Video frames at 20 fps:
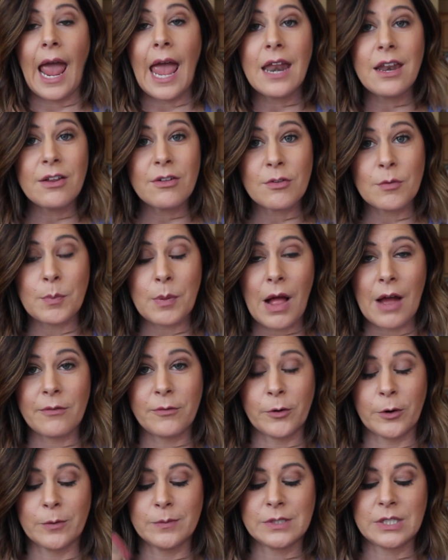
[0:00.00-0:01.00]
any of the
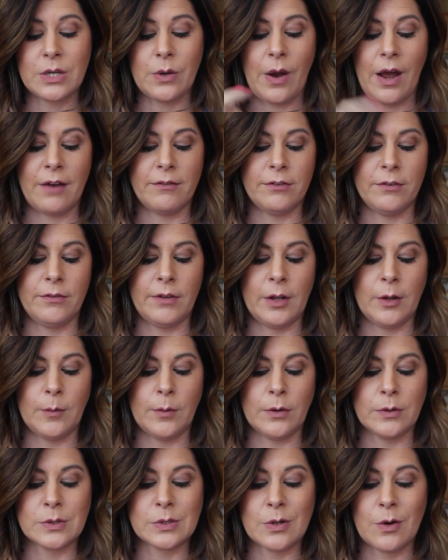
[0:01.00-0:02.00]
platforms that you have
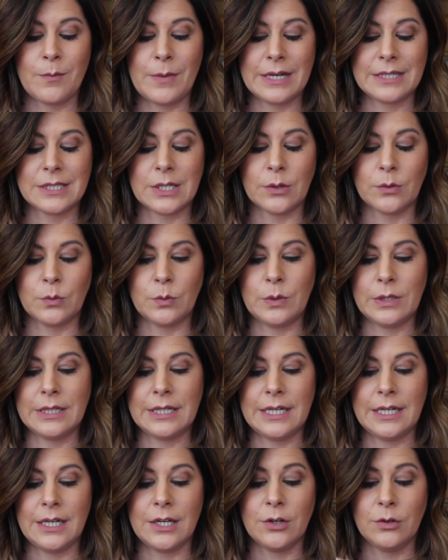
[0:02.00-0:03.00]
available, so it makes it
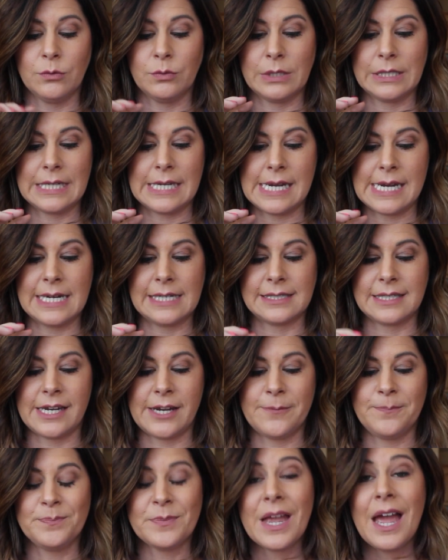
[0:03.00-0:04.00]
really, really
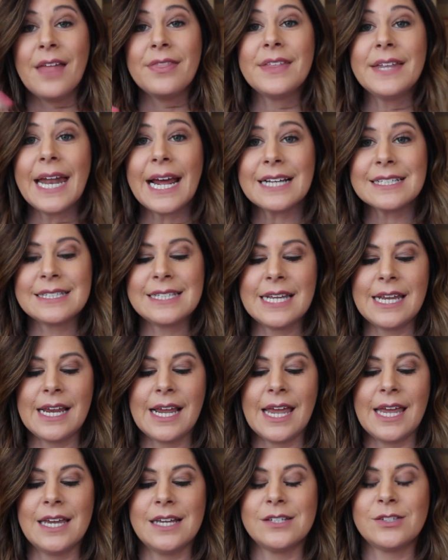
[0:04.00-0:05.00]
easy. The next
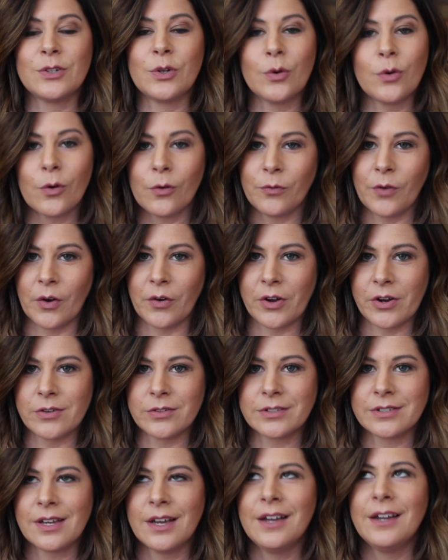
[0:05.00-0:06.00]
thing is Google
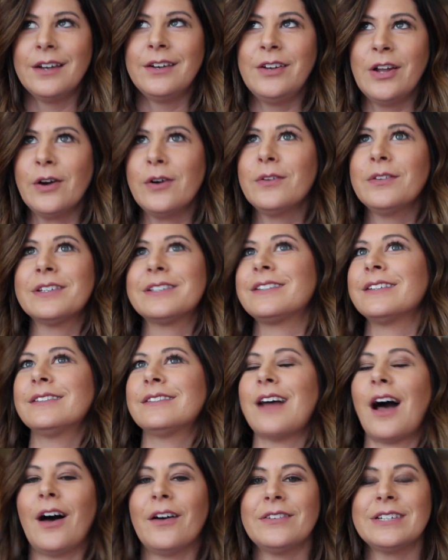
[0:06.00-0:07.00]
Photos. No, this
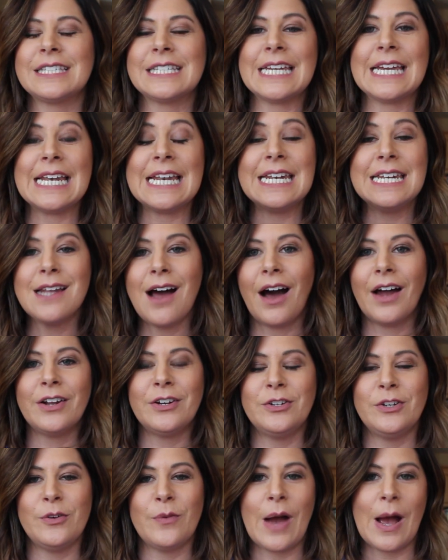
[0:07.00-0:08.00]
is obviously not a
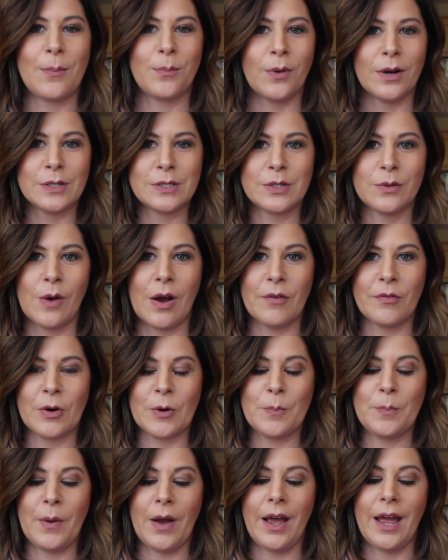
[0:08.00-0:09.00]
new app
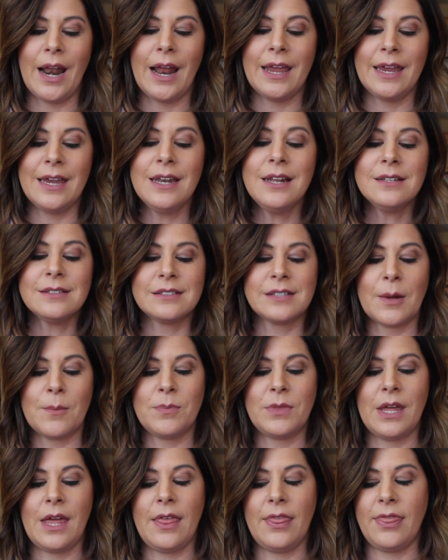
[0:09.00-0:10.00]
whatsoever, but it is
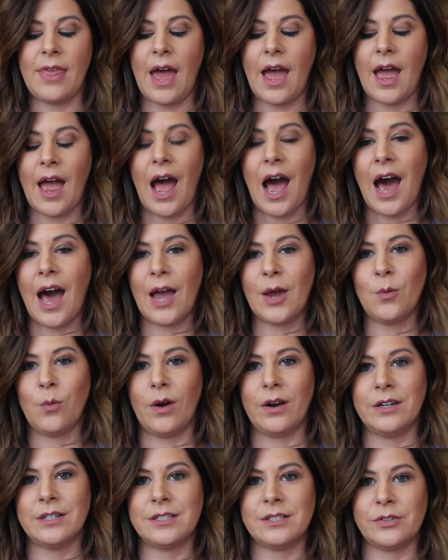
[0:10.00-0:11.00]
something that I
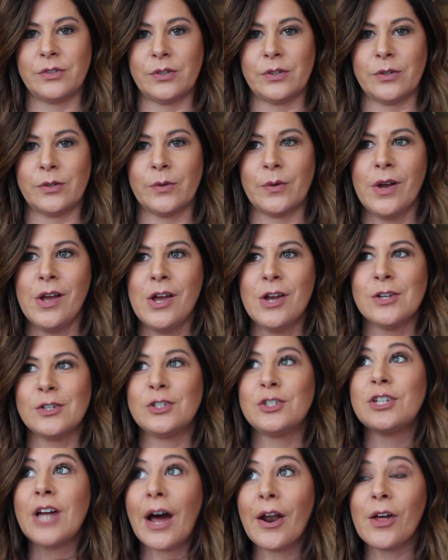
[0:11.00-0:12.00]
wanted to
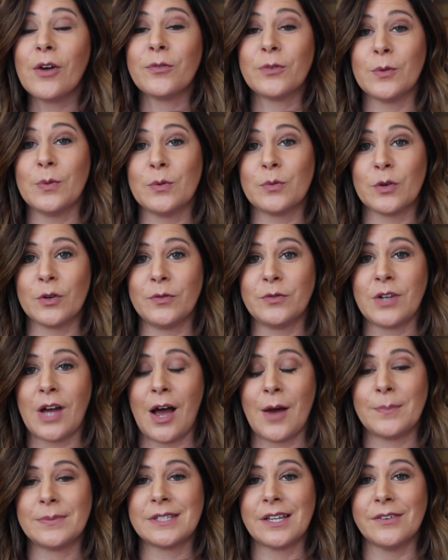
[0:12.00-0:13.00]
shout out from the
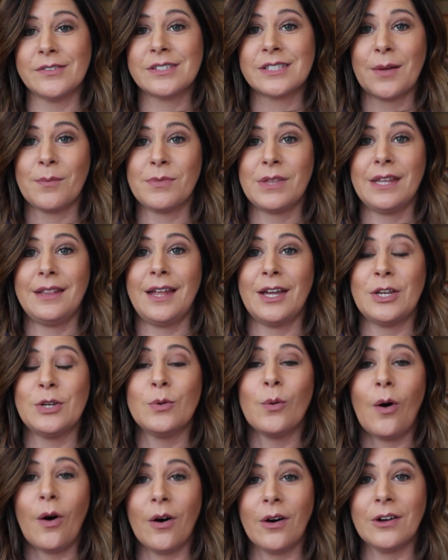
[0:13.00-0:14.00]
rooftops of something that
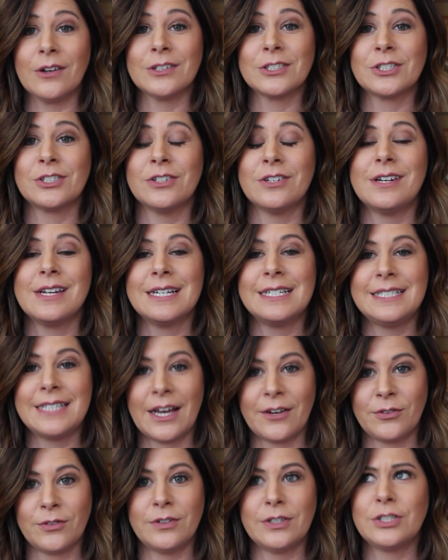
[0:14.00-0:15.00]
you all should
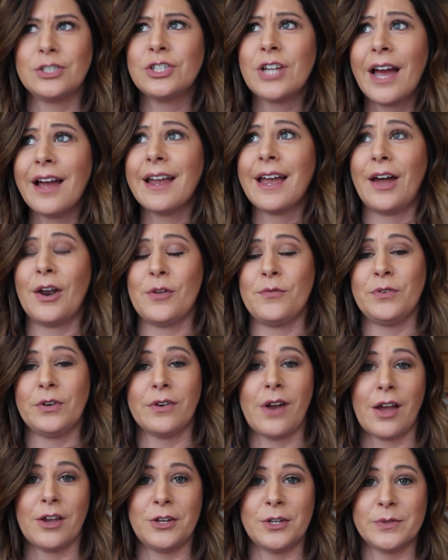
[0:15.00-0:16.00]
definitely check out if you're
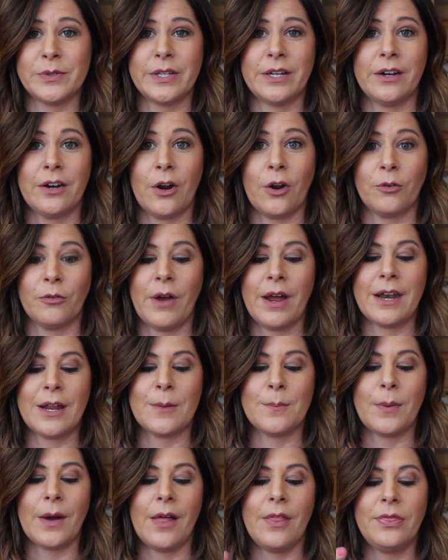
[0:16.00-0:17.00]
not using it
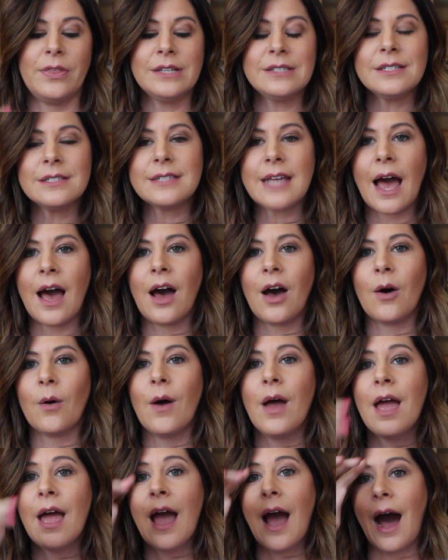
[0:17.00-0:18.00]
already. But this is how
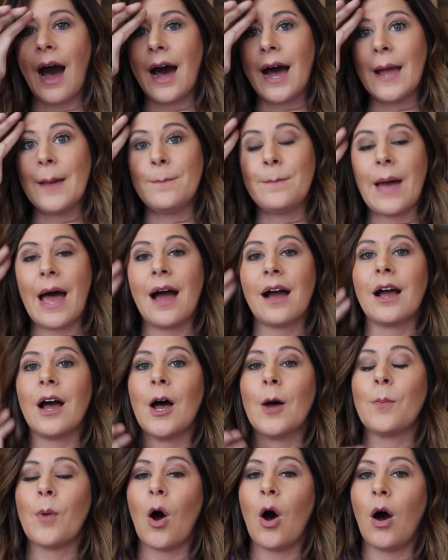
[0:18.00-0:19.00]
I back
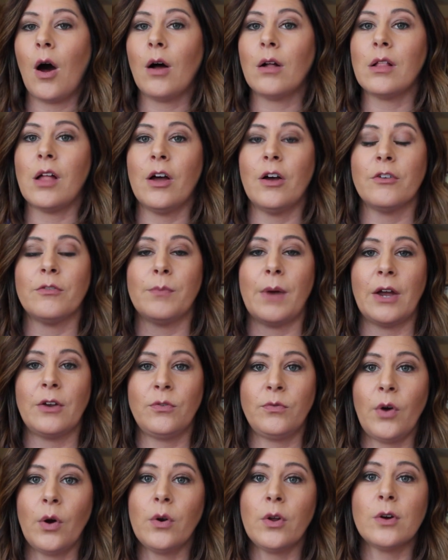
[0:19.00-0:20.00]
up all of my
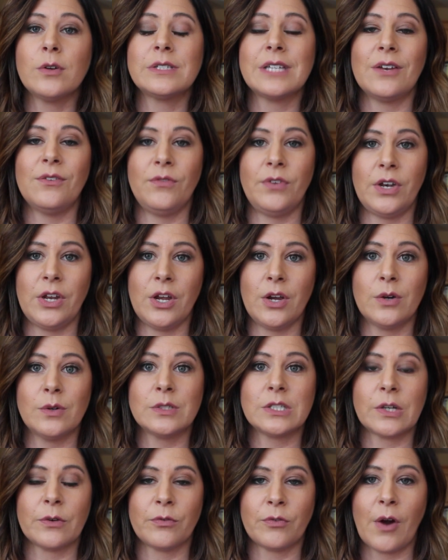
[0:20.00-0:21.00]
photos and
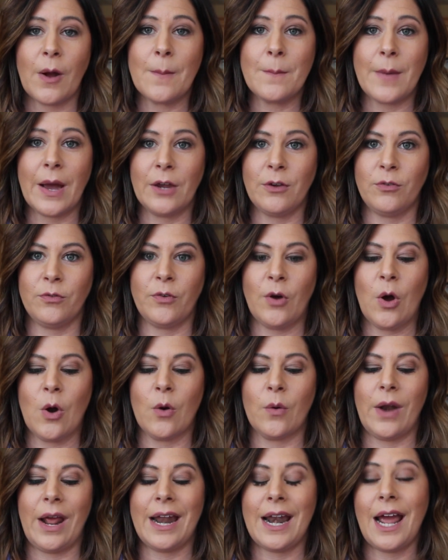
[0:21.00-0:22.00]
videos from my
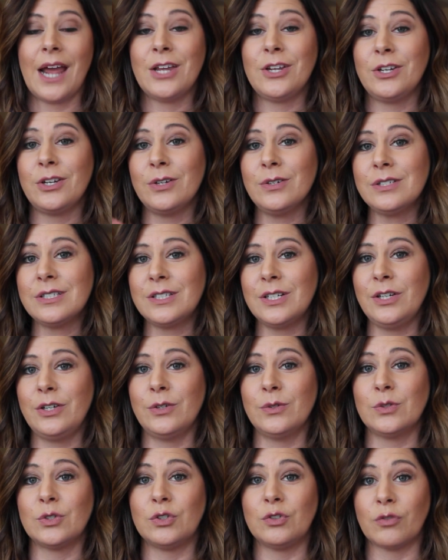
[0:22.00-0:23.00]
phone. And I used to
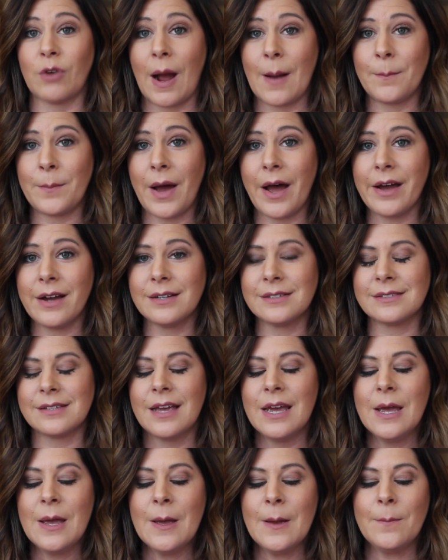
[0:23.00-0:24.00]
use
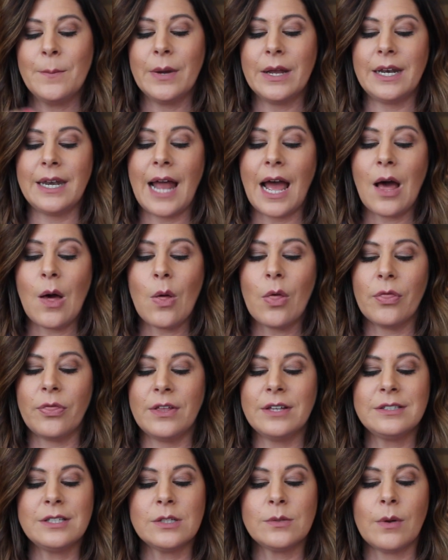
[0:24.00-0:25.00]
Dropbox, but now
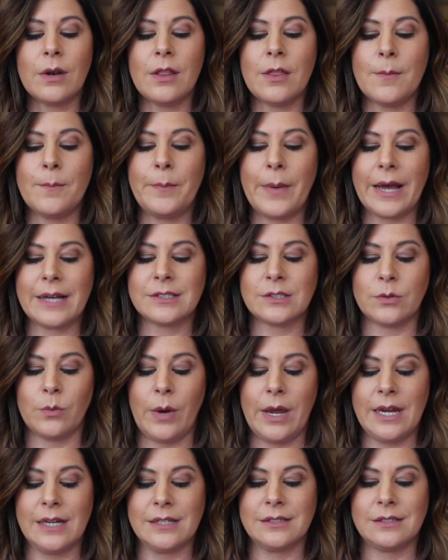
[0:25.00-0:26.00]
this is one of the best
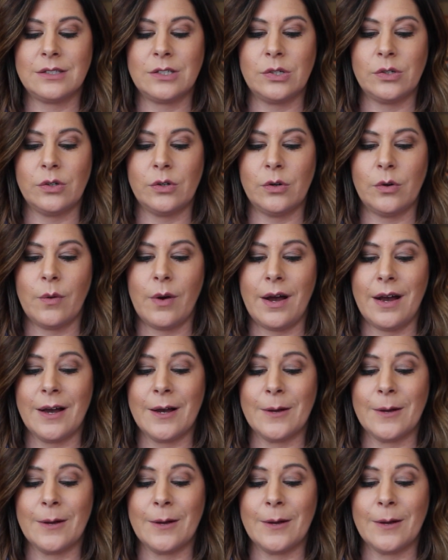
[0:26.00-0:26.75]
ways to